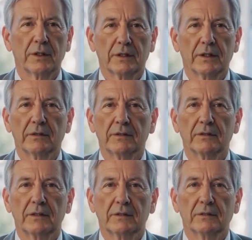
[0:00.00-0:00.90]
it
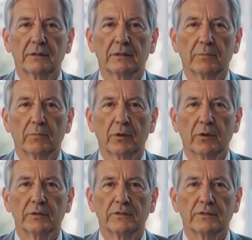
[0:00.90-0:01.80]
rains, it
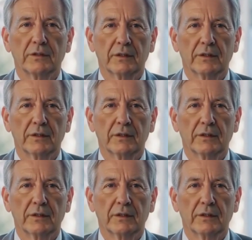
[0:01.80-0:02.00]
pours,